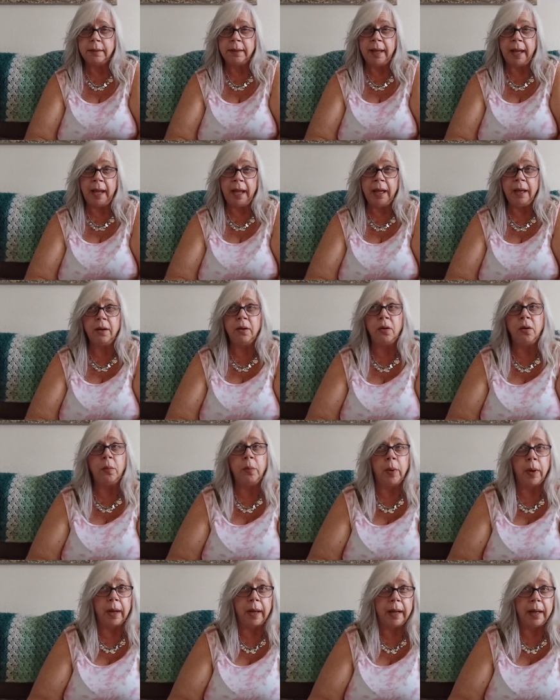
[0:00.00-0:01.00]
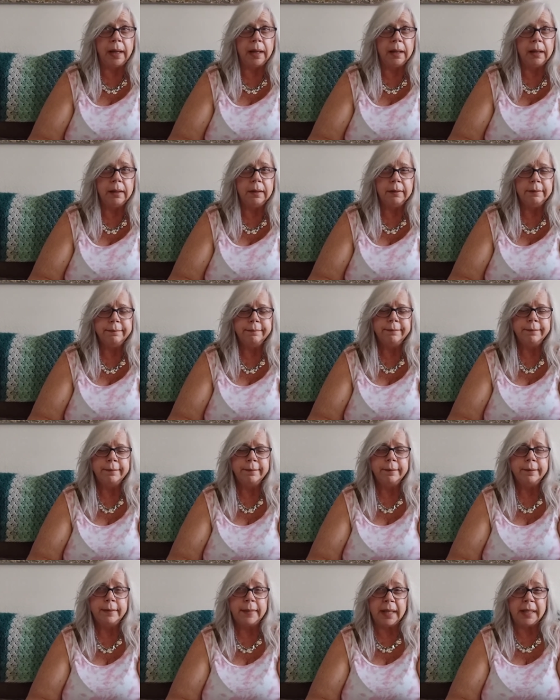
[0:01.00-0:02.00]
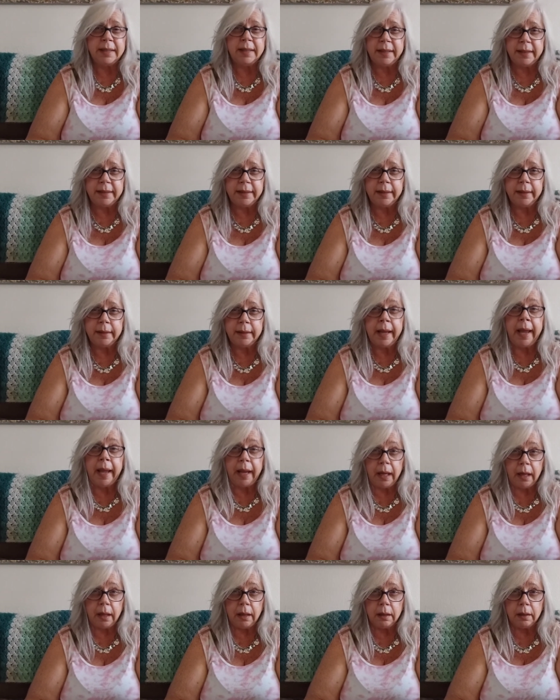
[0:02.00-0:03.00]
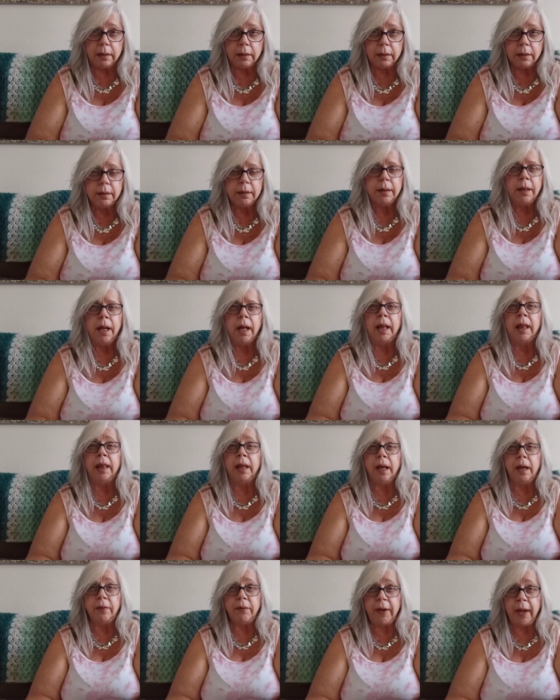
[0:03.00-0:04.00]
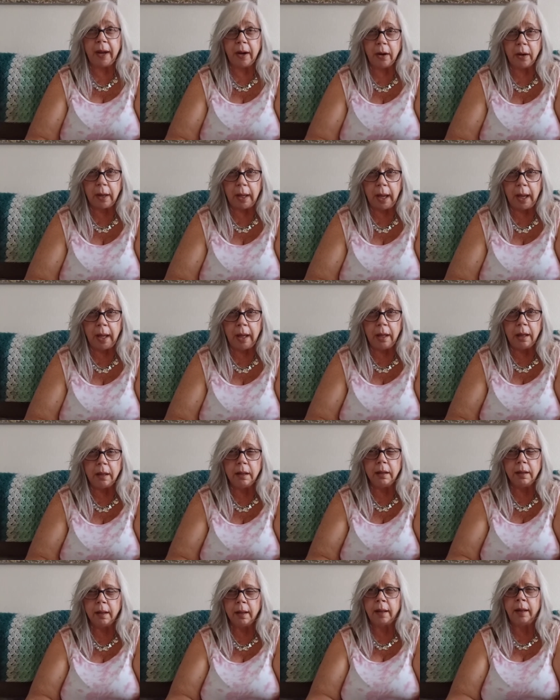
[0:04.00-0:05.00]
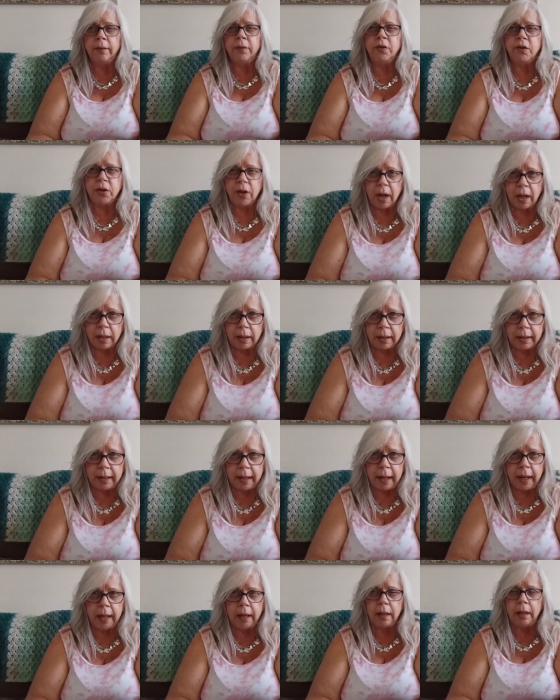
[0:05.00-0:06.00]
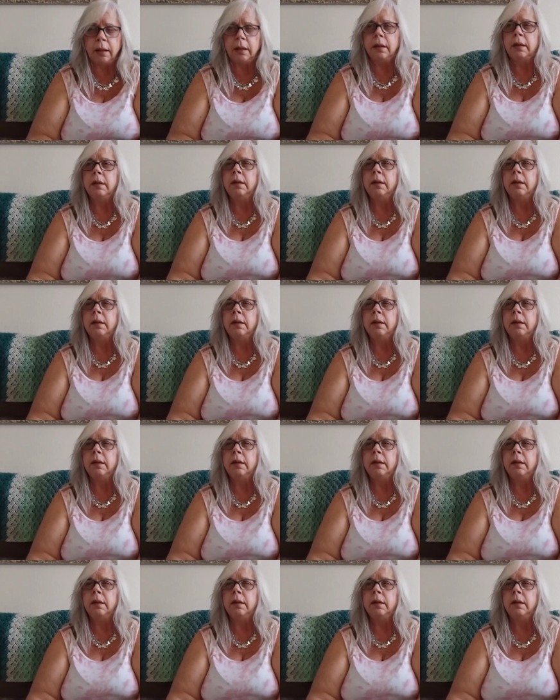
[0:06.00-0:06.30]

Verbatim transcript: Cake or pie? That's easy. Cake. I love carrot cake. I love chocolate cake.